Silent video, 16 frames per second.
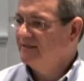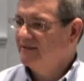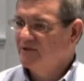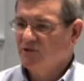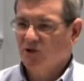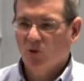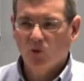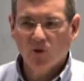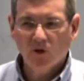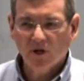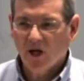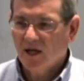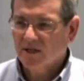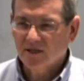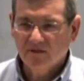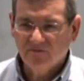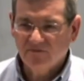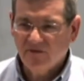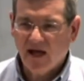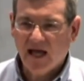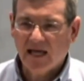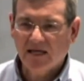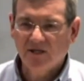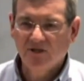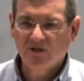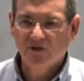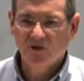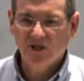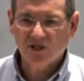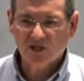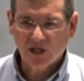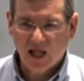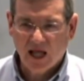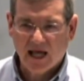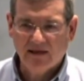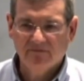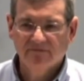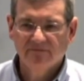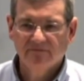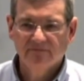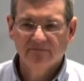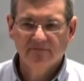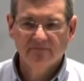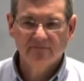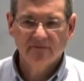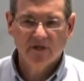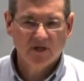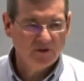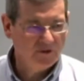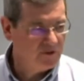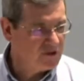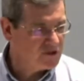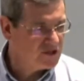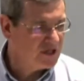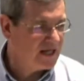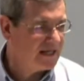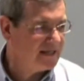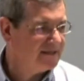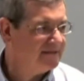So we're not confined to this life under the sun